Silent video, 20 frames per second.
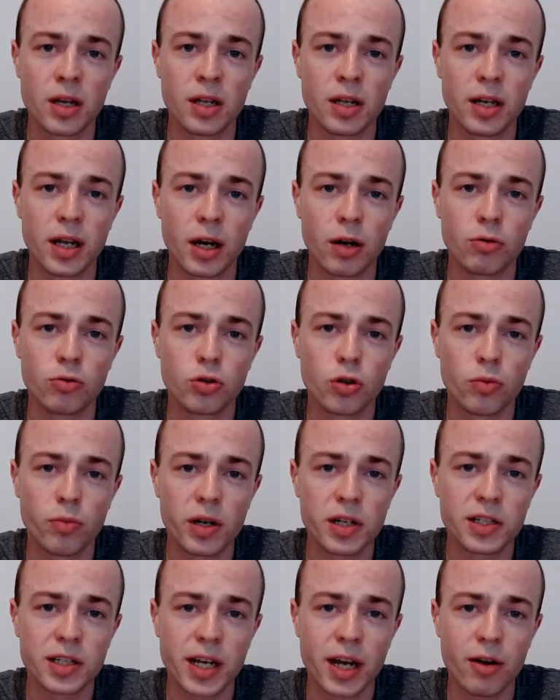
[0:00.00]
Now, John
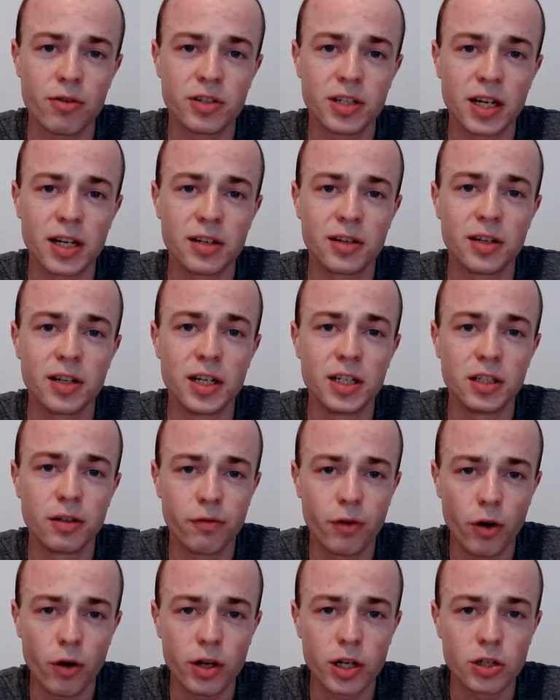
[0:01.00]
Wayne's character Ethan is a
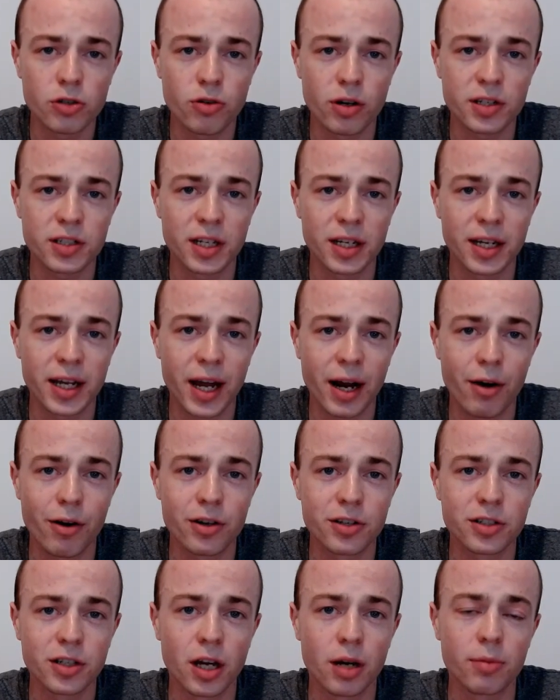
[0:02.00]
very interesting
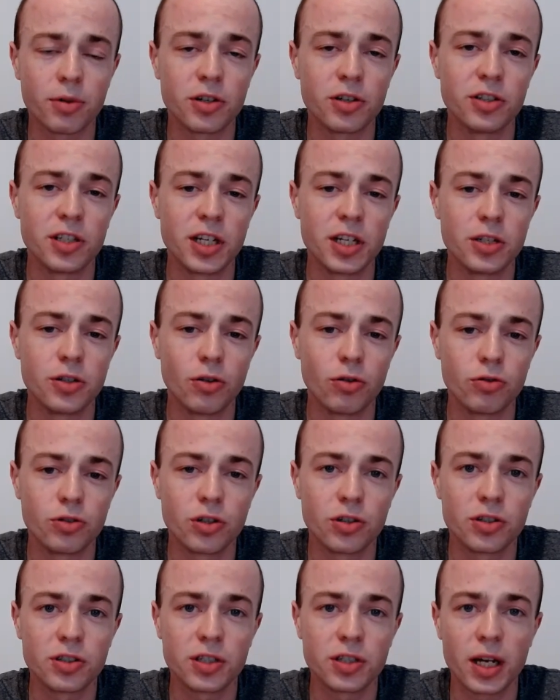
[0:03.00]
character because he's not
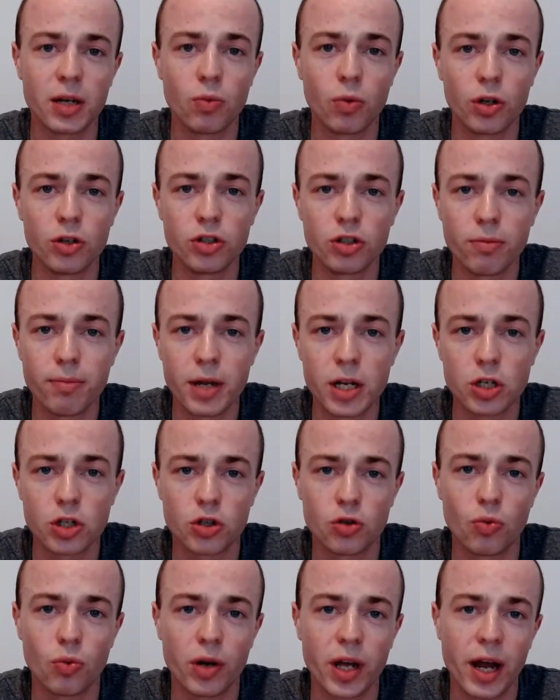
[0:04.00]
just a
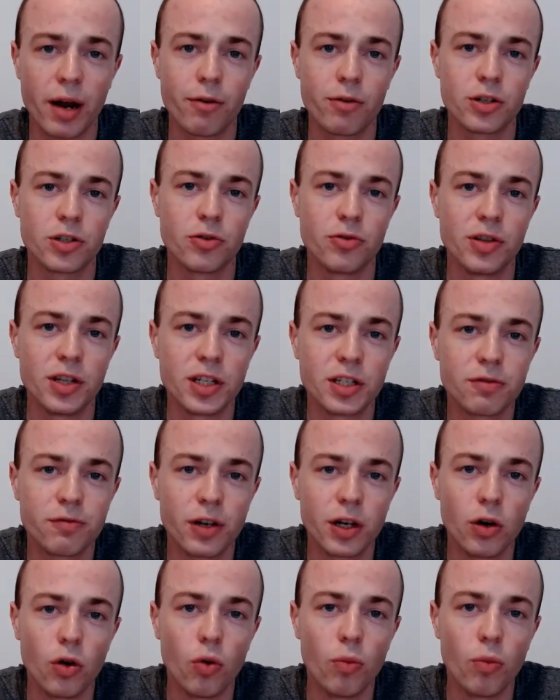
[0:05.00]
one-dimensional character in this
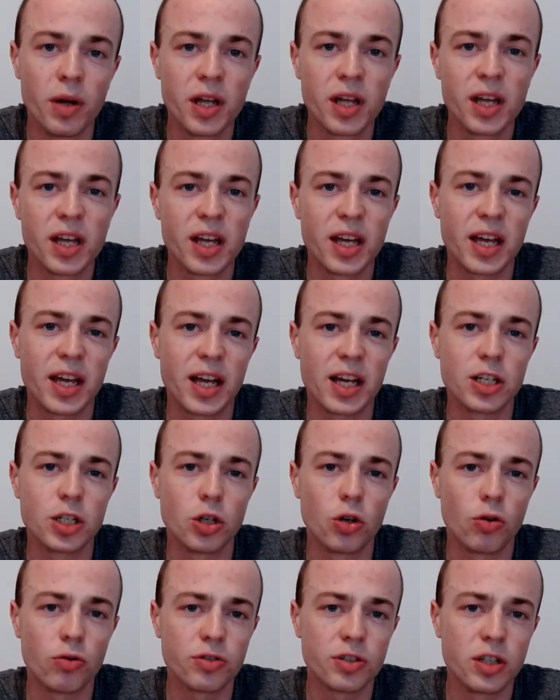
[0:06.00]
film. He has
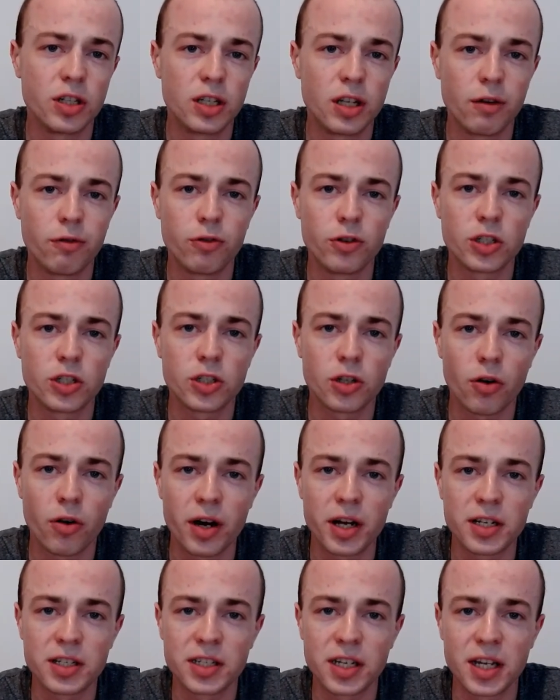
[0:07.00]
lots of different
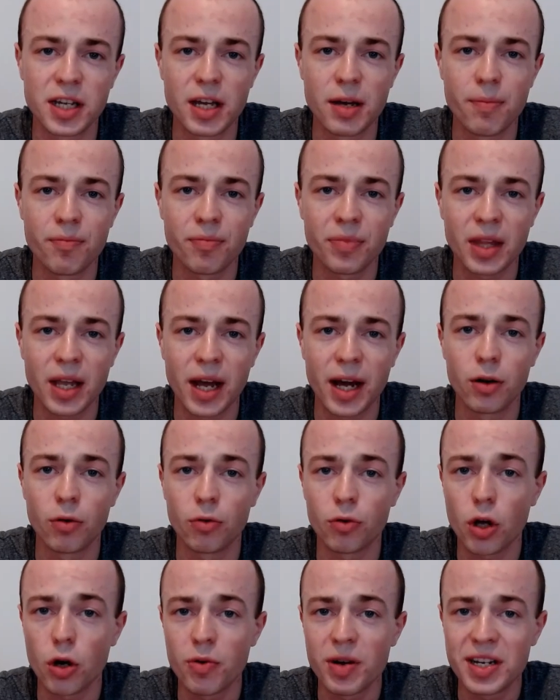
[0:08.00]
sides to him. And
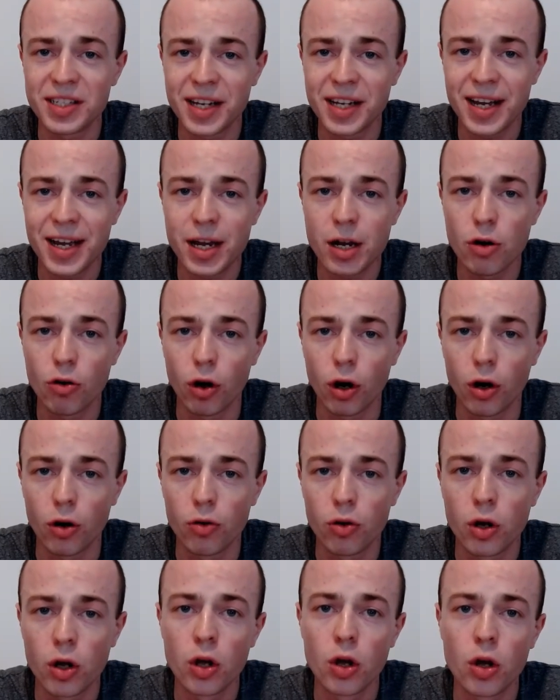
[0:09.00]
although he's a hero,
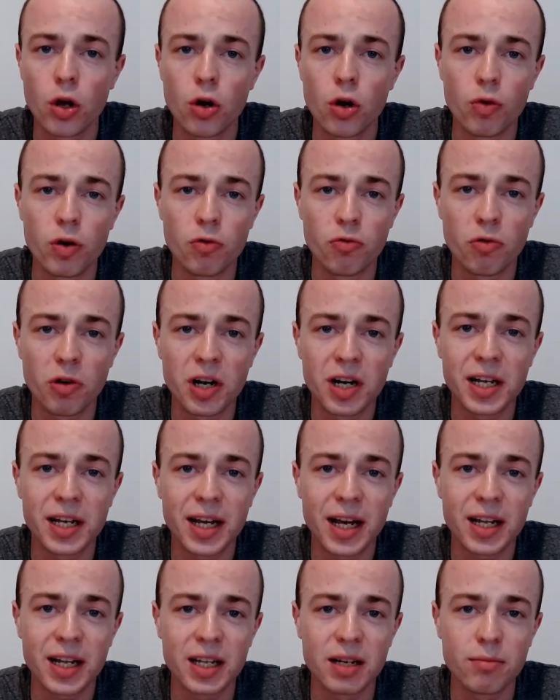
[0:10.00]
we really
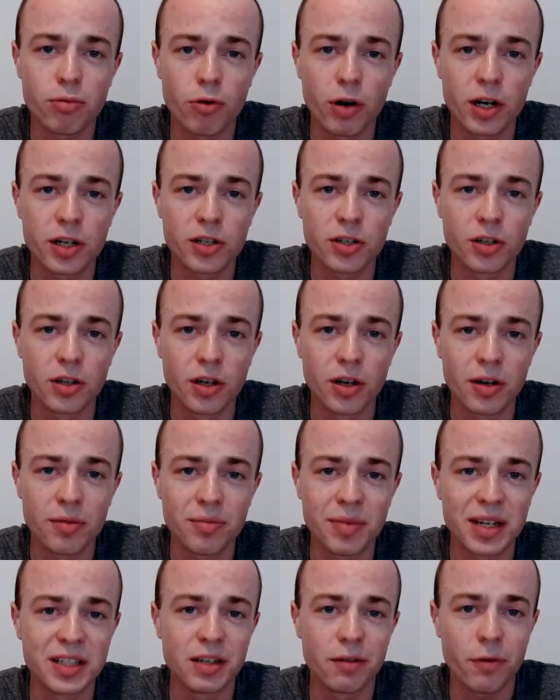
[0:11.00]
get the impression that
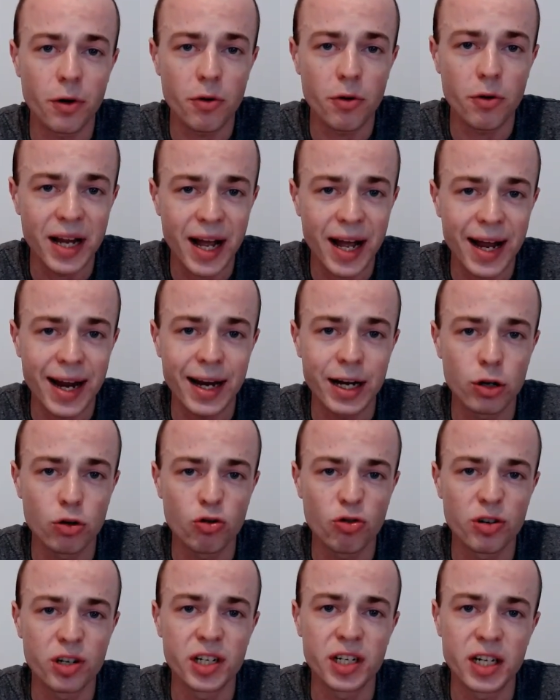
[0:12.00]
he's a very
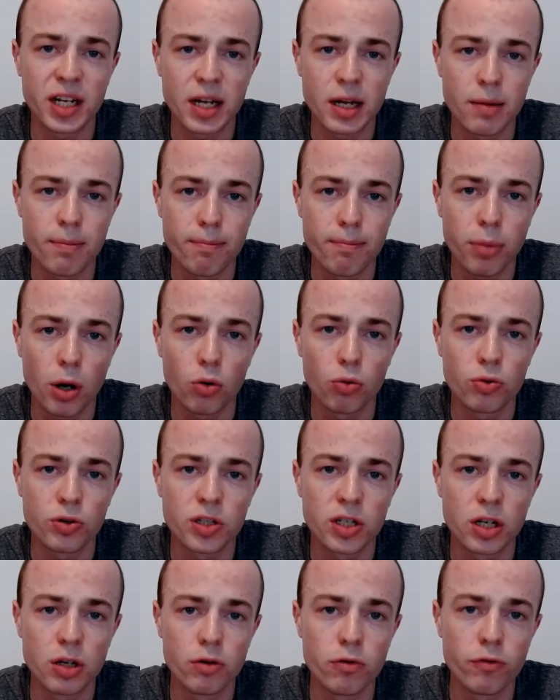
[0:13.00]
angry,
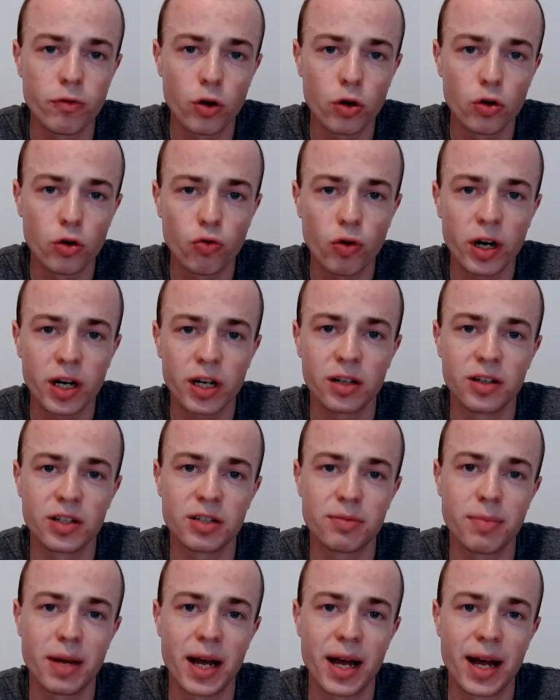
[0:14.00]
impulsive and
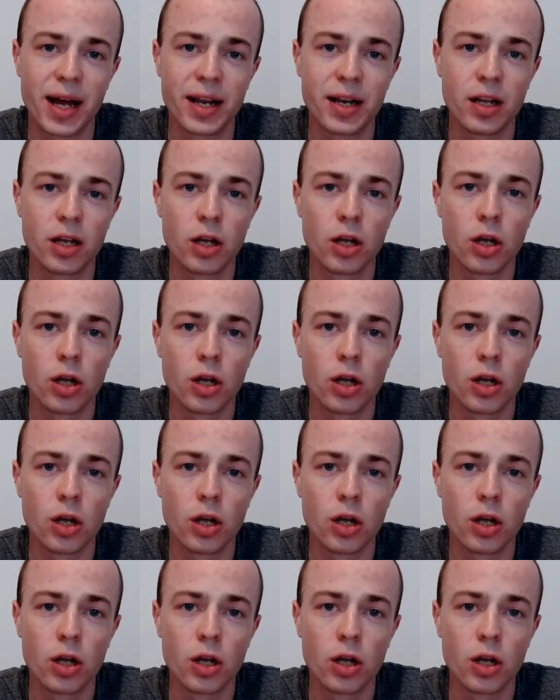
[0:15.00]
reckless man